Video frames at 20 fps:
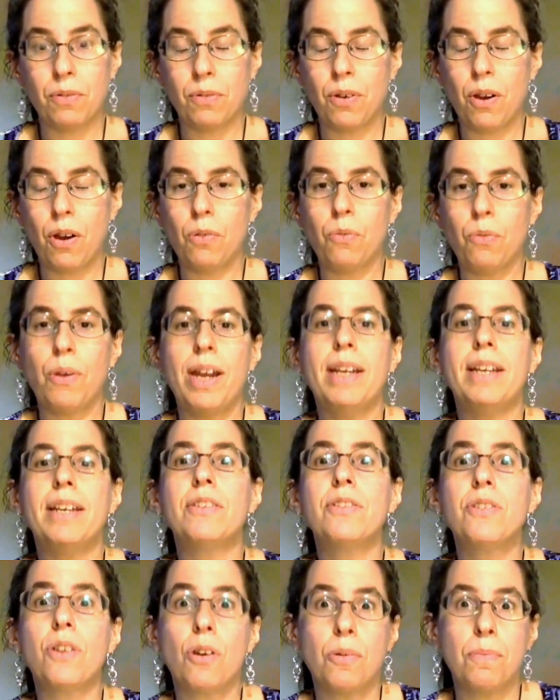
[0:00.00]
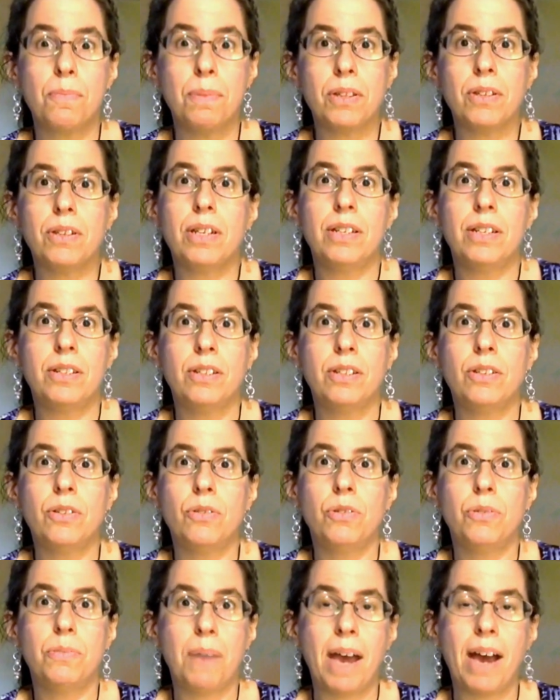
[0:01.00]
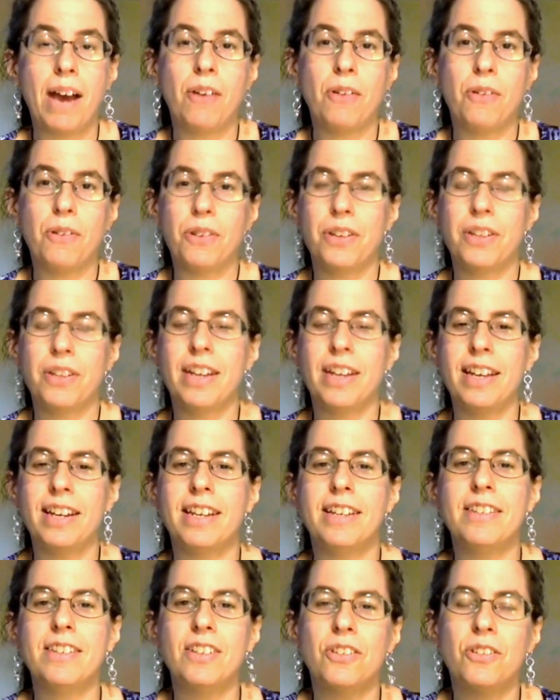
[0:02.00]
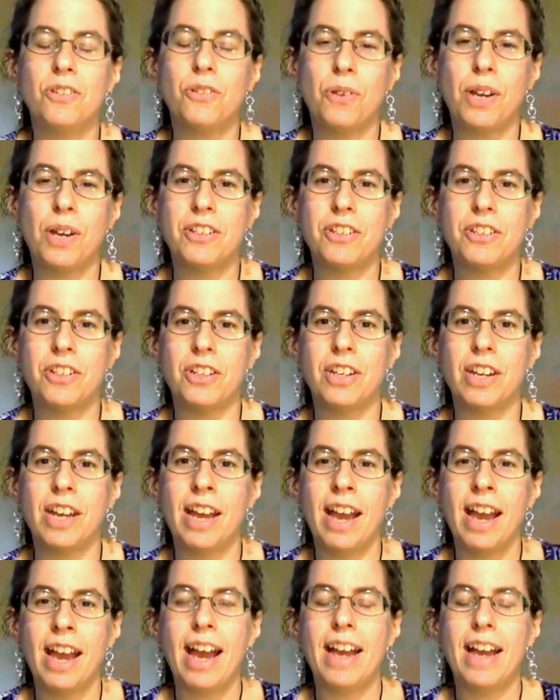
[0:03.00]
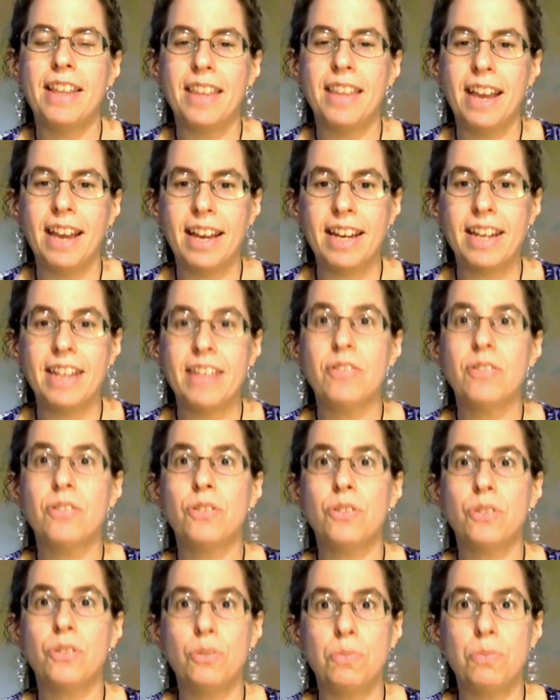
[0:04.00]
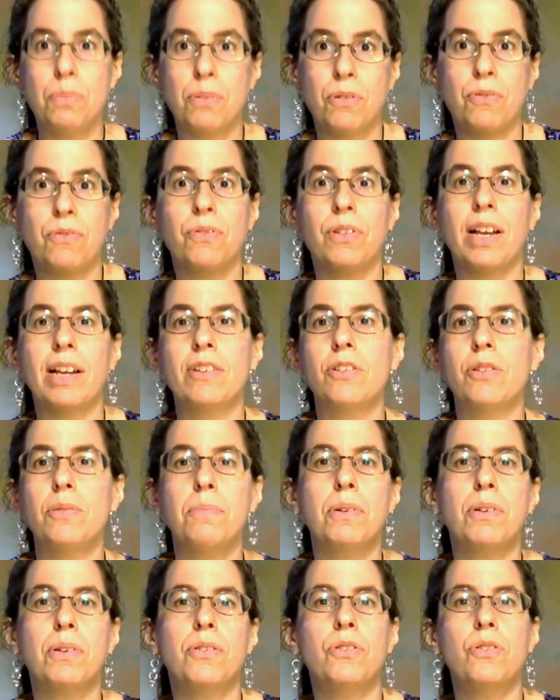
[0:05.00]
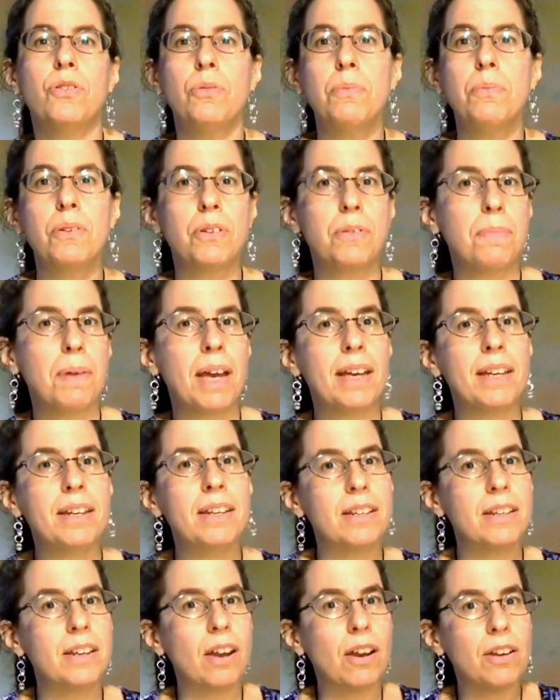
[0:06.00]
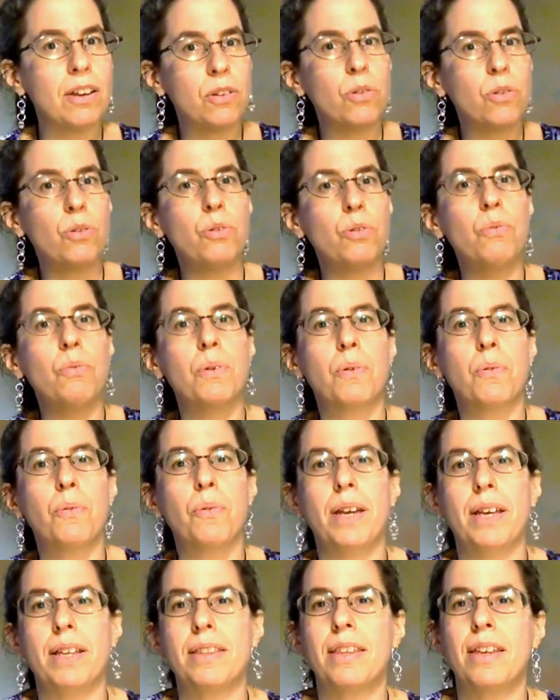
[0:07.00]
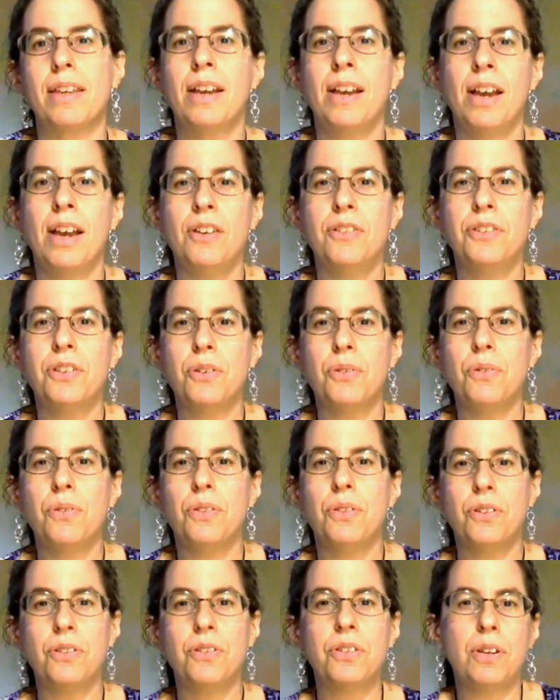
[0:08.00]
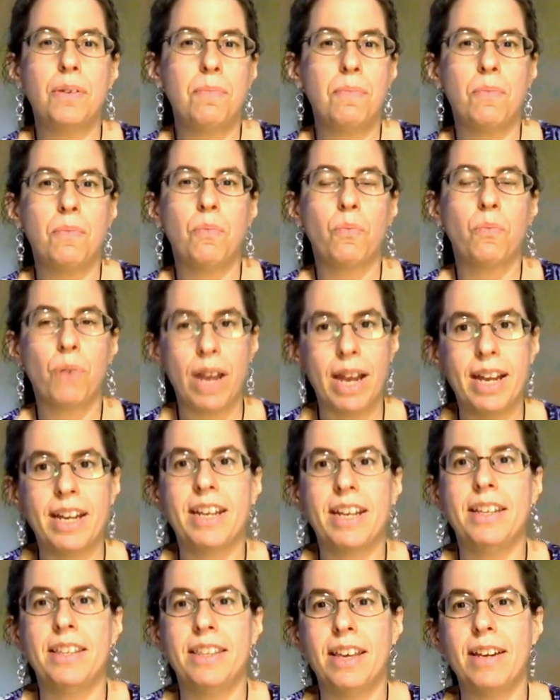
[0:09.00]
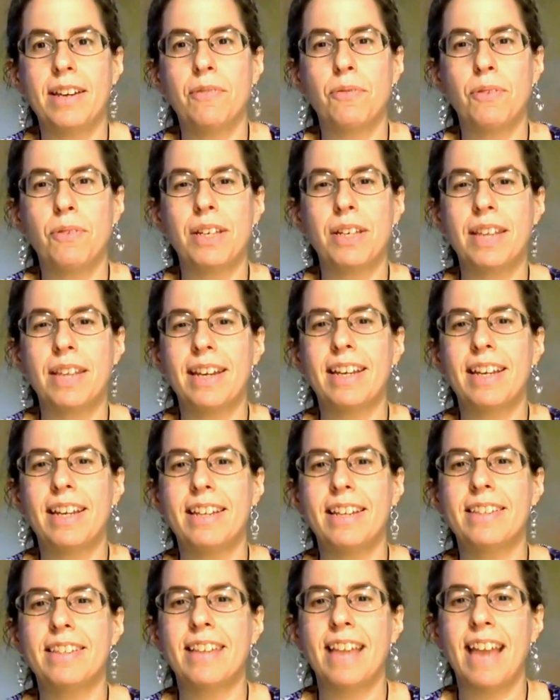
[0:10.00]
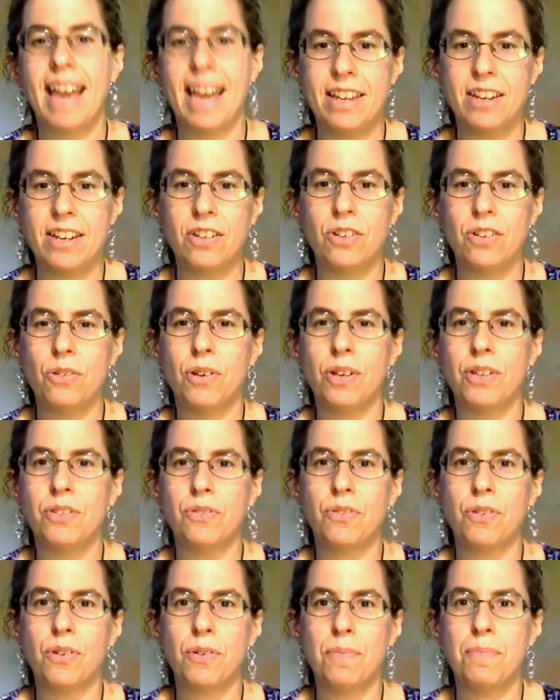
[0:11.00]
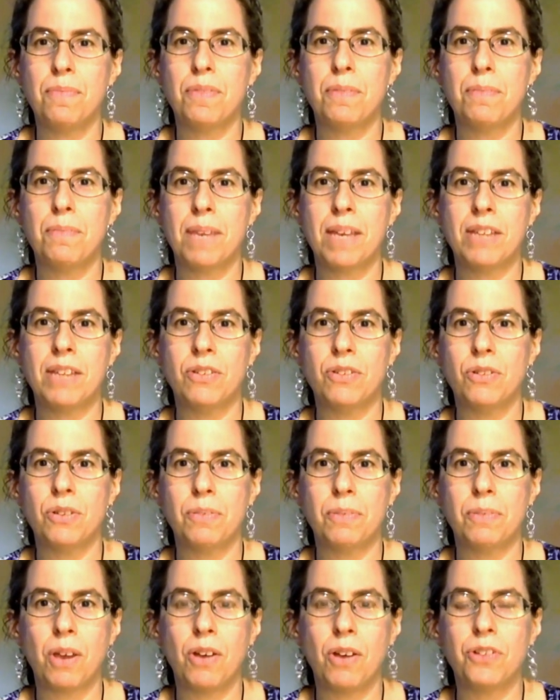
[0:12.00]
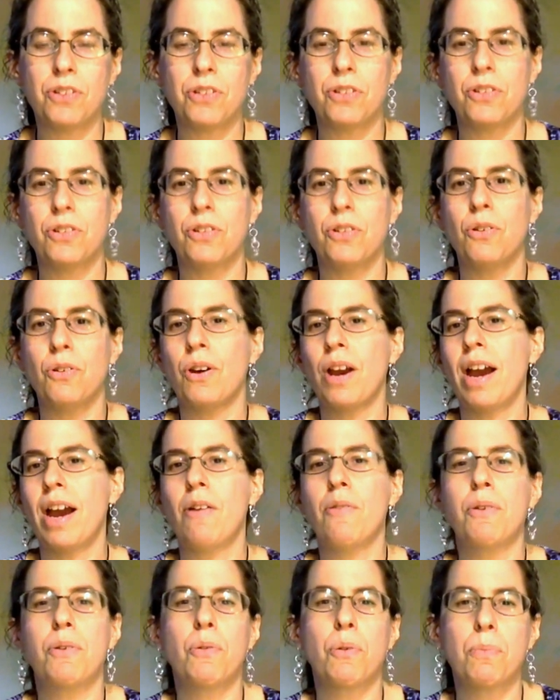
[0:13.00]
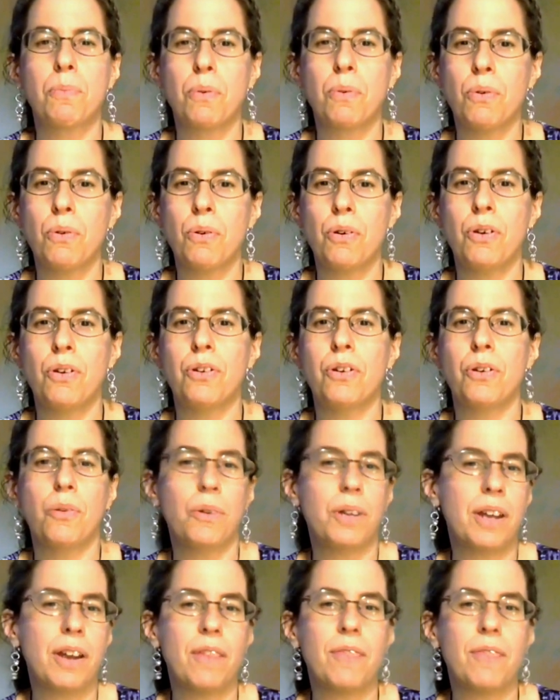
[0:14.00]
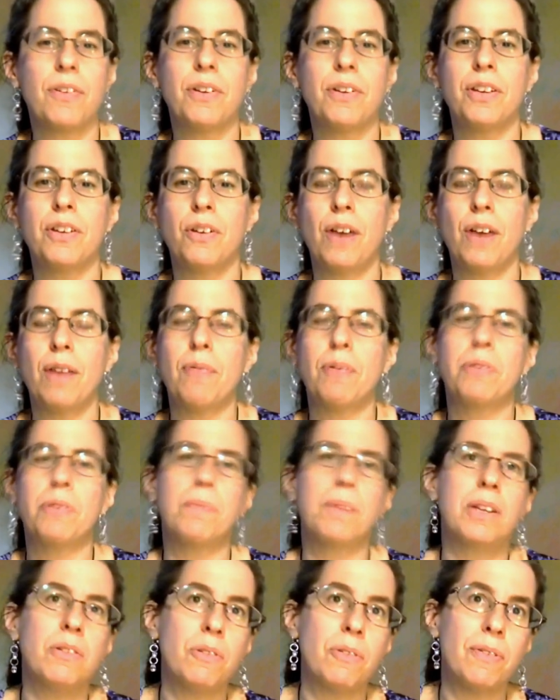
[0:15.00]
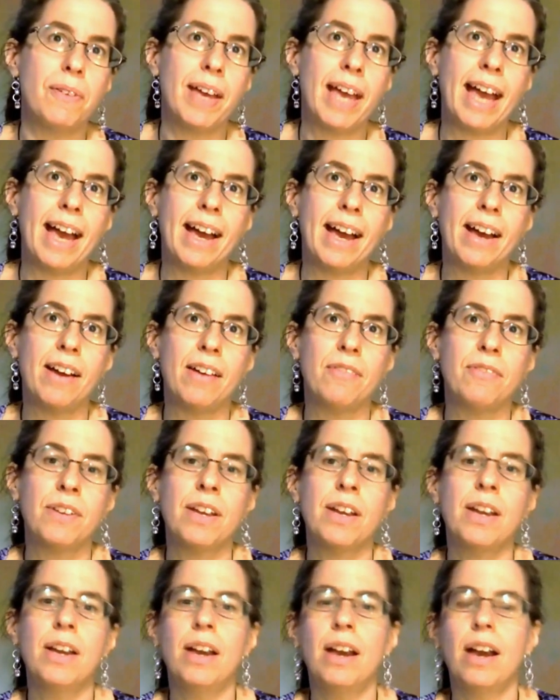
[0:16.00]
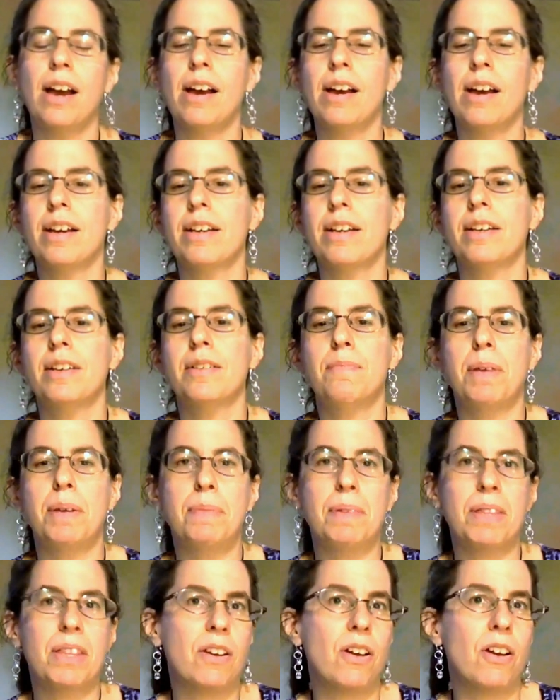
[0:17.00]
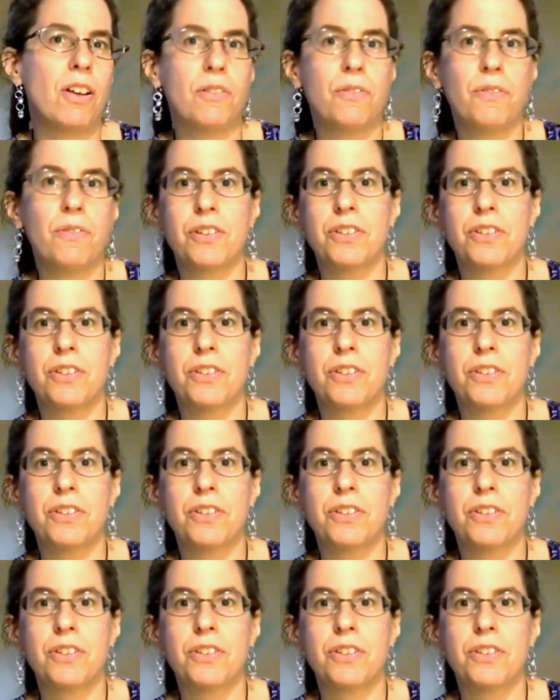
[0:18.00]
call rank is our ability to use power in any situation. And that is super flexible and super dependent on who we're with. So there's some rank that gets handed to us from the mainstream culture, or how we were born, or whatever, how much money we have, maybe the color of our